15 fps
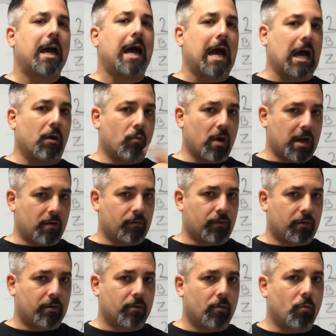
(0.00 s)

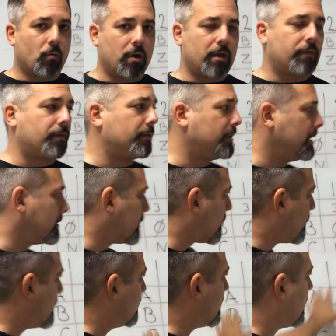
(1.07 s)
However, with these
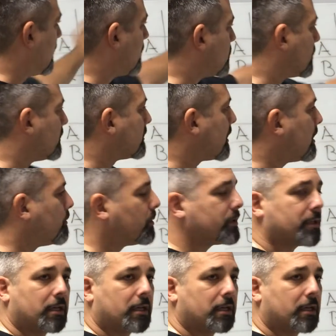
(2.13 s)
authentication tables,